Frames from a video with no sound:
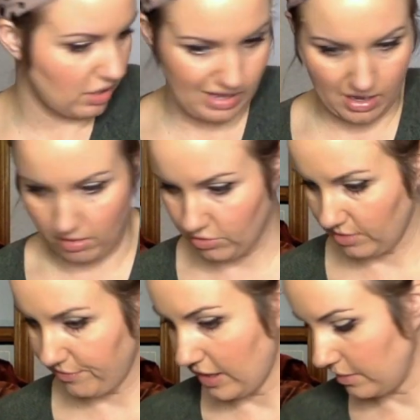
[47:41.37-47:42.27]
You can't
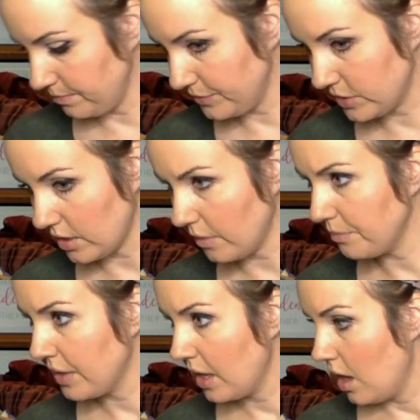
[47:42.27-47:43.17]
usually find them. So,
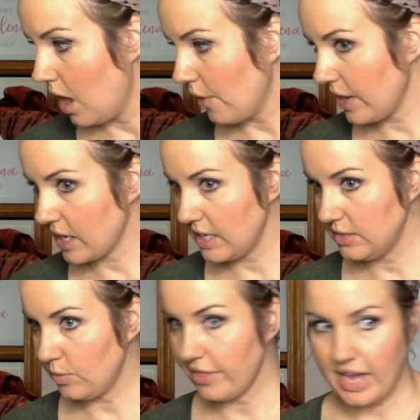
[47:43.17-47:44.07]
alright
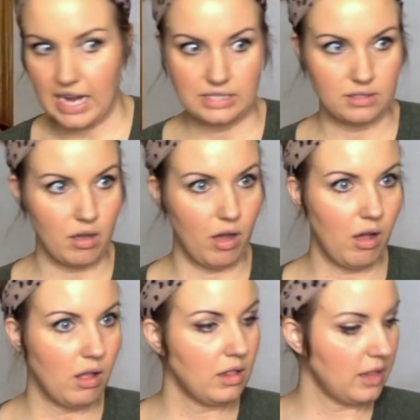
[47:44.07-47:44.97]
guys, well that is
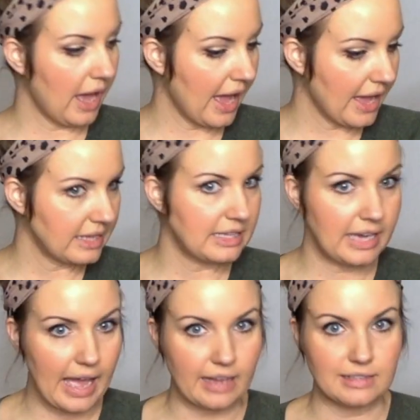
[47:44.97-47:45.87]
all I
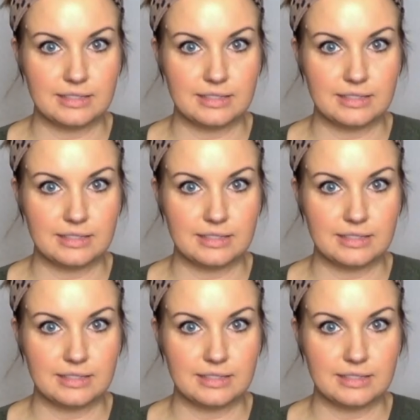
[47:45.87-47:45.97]
got.